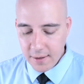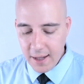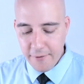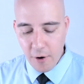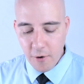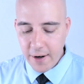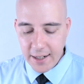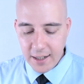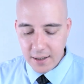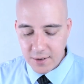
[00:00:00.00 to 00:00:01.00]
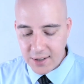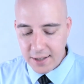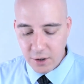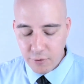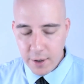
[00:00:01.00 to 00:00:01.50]
They've already
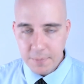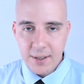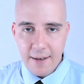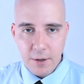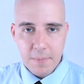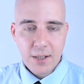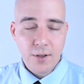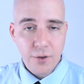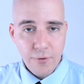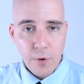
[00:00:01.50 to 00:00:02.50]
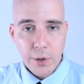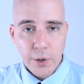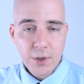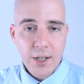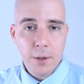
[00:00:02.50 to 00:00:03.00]
sent the RIM-7 missiles for
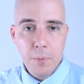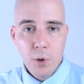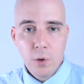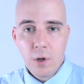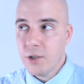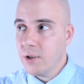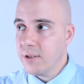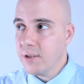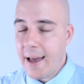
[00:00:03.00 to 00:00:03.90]
use on the Buk launchers.